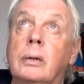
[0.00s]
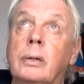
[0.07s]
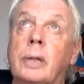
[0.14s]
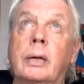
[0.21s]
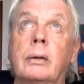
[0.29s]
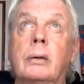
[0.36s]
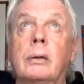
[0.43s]

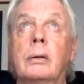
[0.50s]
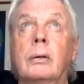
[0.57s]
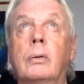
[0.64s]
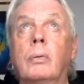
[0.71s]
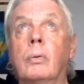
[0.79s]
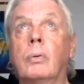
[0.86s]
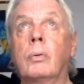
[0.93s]
then
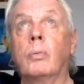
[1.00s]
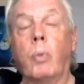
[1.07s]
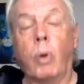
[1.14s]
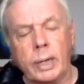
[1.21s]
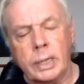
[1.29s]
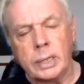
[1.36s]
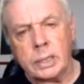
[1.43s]

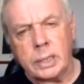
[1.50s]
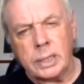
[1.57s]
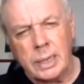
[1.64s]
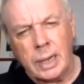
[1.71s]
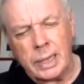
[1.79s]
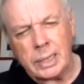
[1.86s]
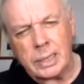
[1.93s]
what is the
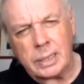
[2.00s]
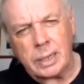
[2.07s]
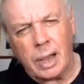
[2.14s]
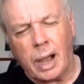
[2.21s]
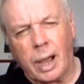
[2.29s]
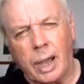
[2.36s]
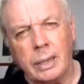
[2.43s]
night
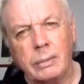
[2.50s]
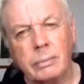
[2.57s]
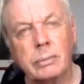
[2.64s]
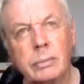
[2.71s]
sky?